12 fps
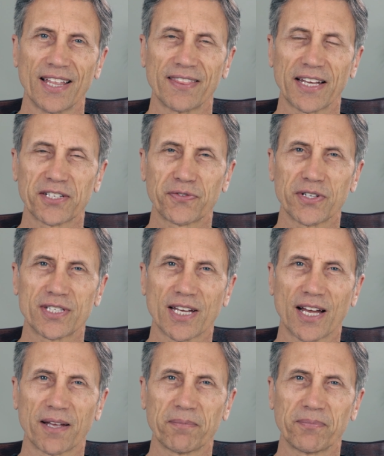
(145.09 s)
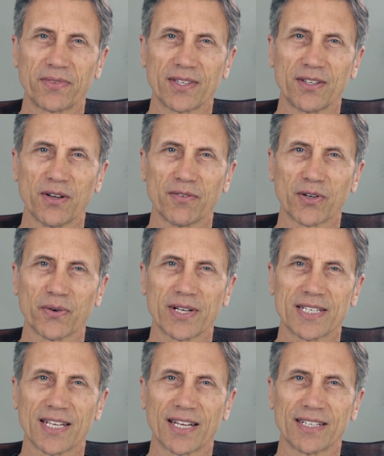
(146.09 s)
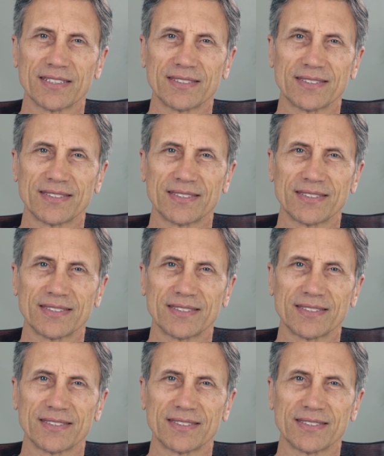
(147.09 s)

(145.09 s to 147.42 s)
Thanks for your time. You have a great day.